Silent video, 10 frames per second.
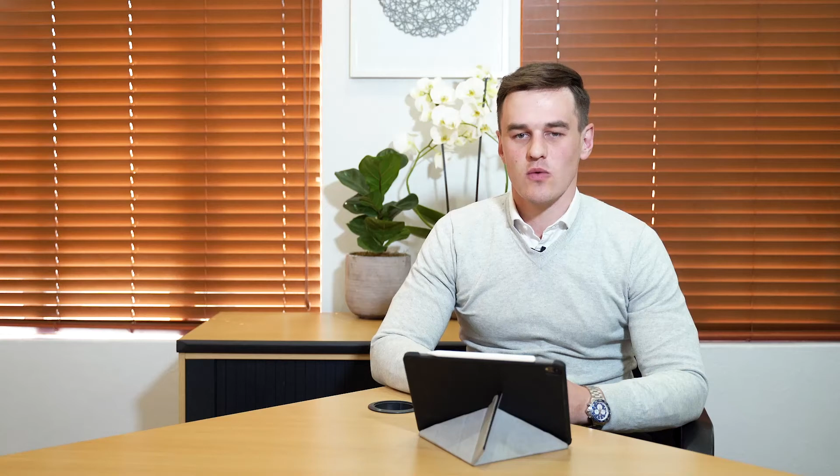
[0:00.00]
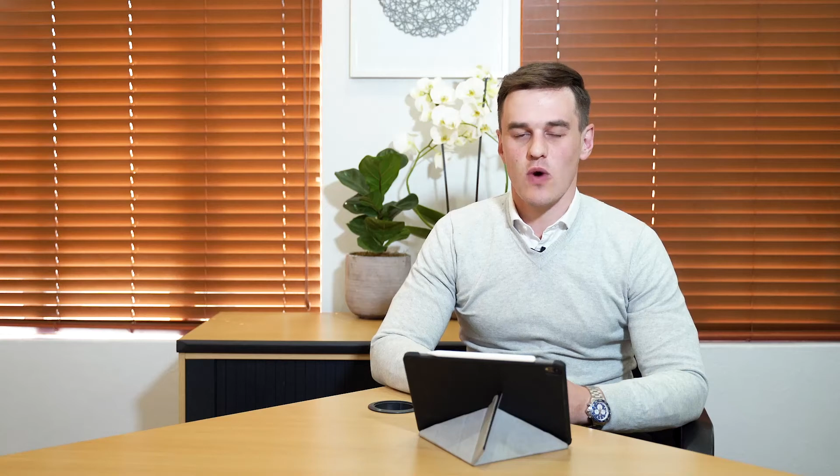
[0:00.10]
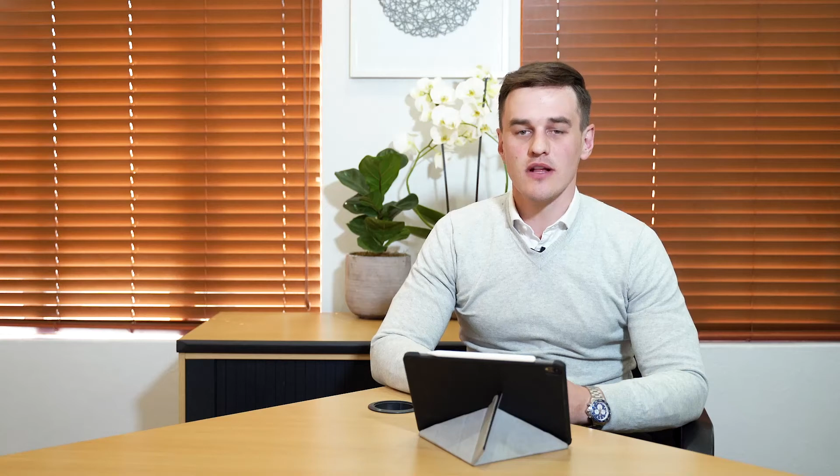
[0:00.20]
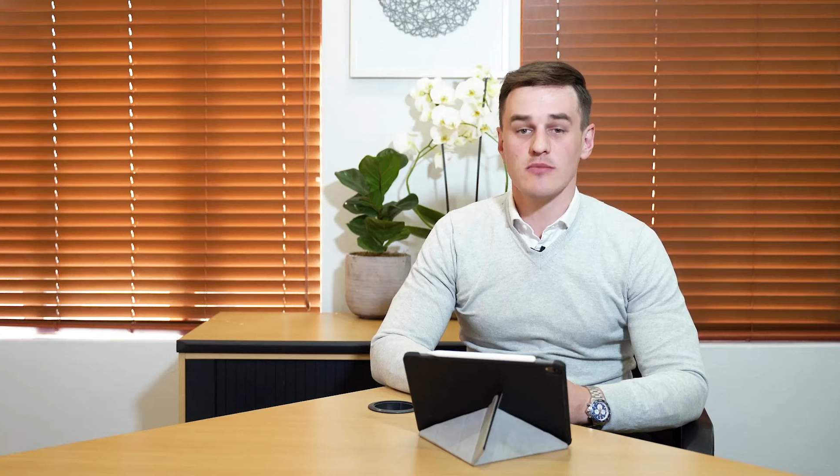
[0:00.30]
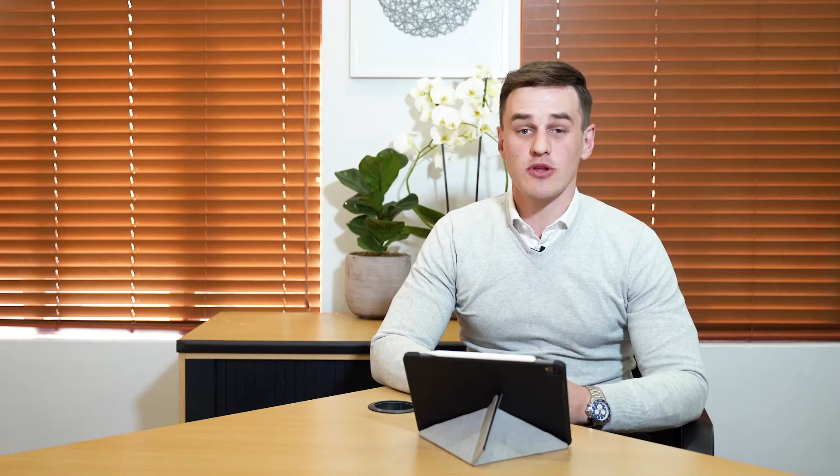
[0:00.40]

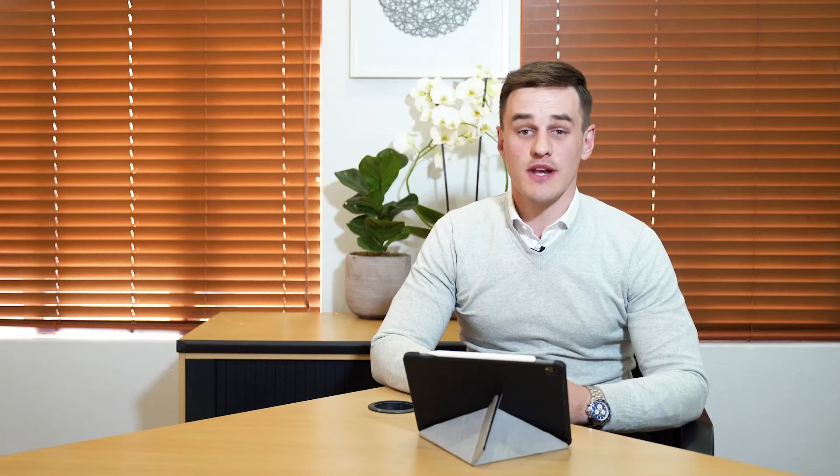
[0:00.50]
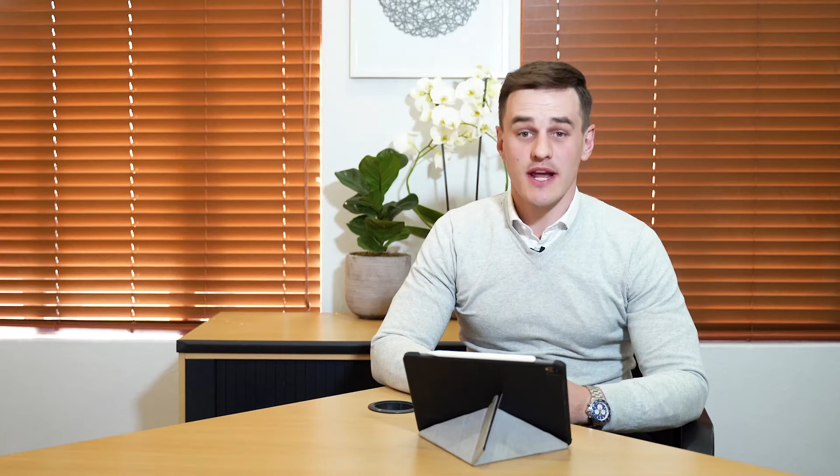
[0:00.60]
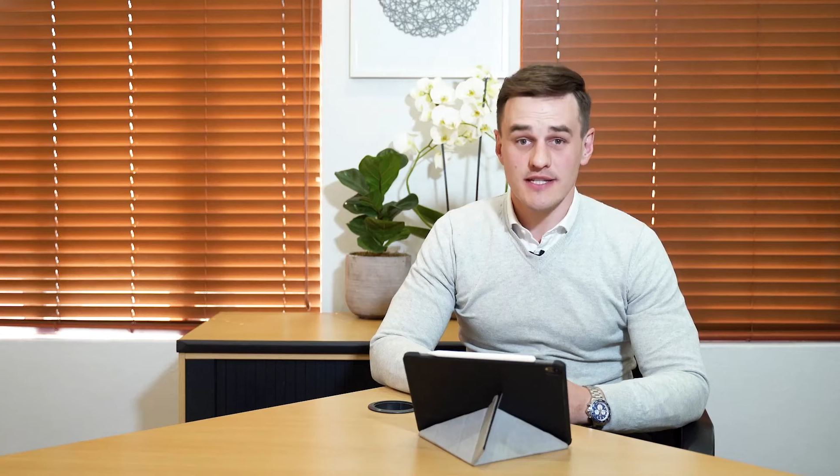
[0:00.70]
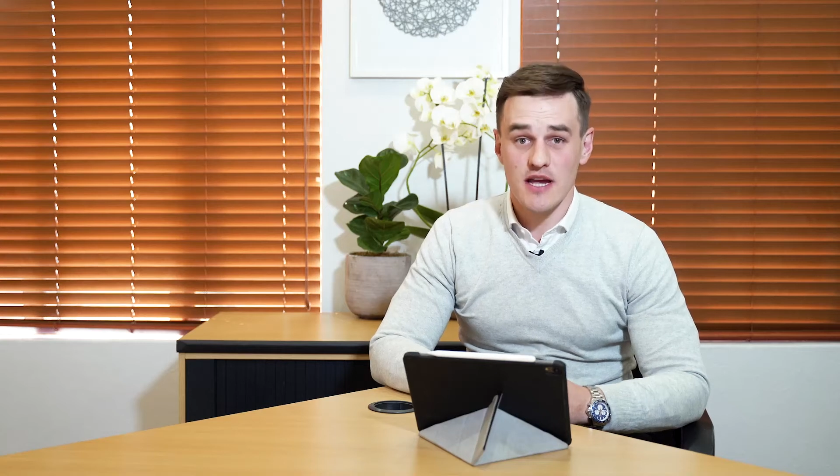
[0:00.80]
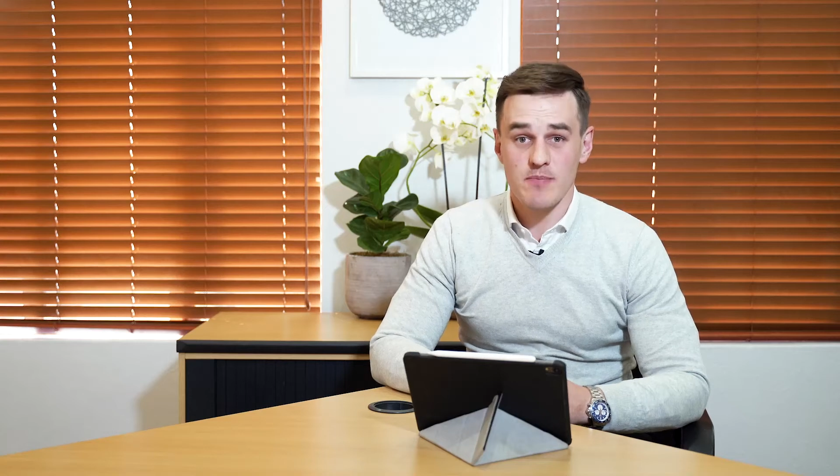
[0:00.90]
Welcome on the
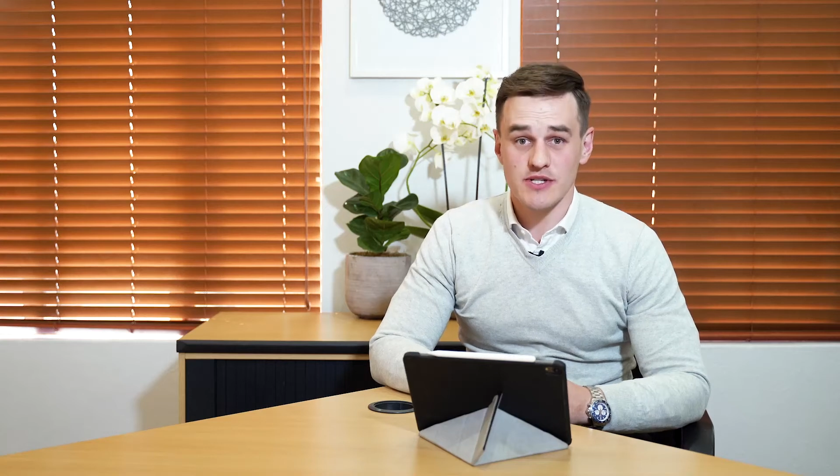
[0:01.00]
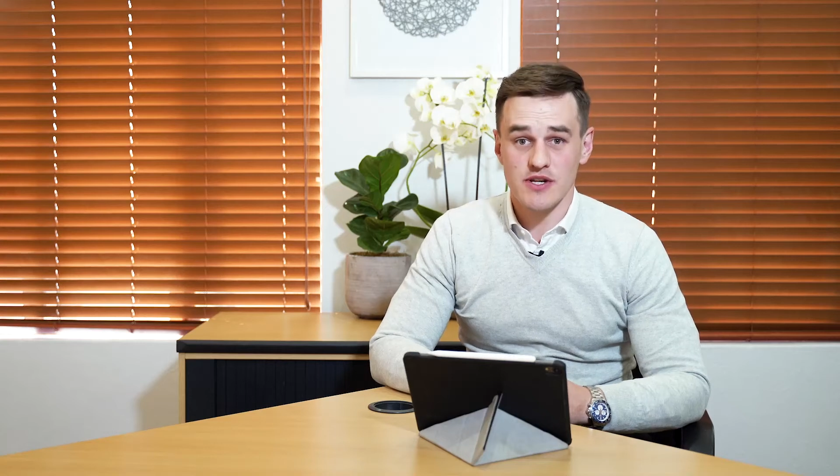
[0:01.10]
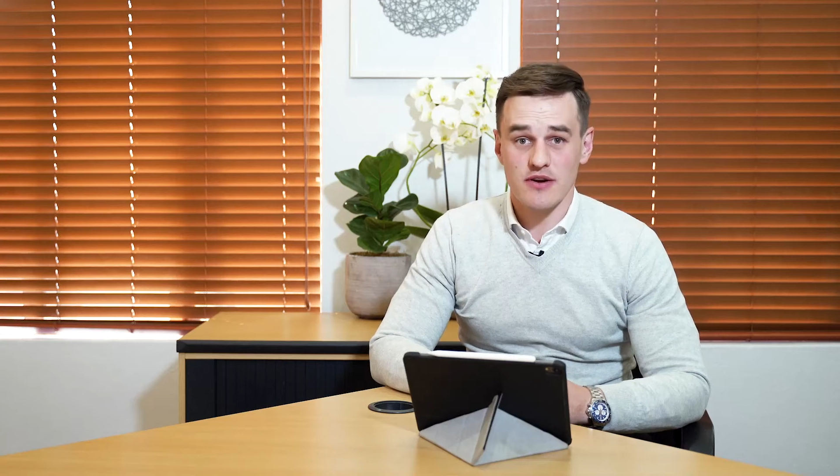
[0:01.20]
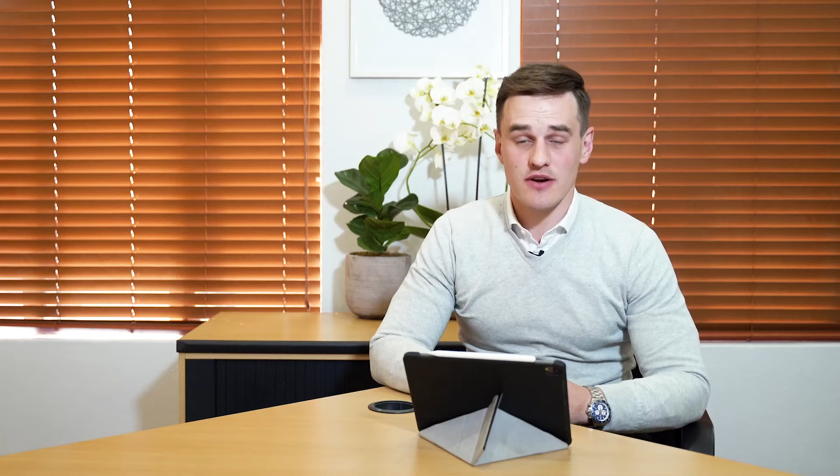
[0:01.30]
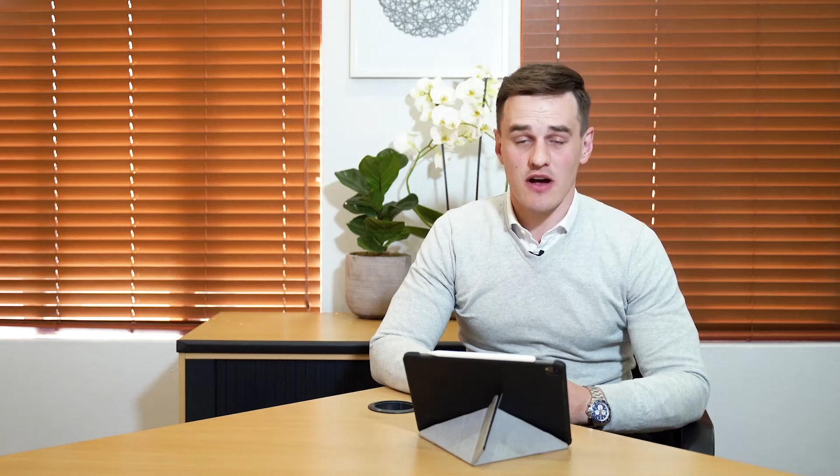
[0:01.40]
next episode